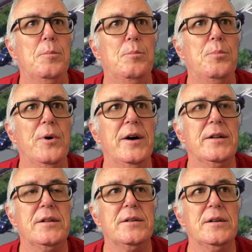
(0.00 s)

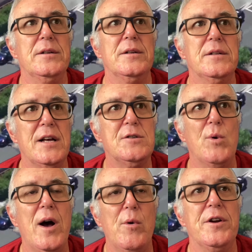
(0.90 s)
But that's
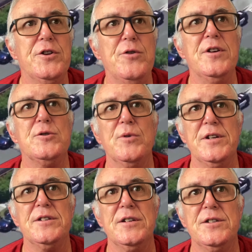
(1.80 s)
why I wanted to do this one.
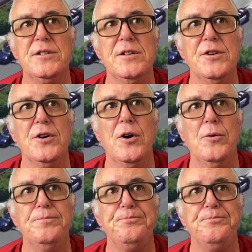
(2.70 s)
Is this you know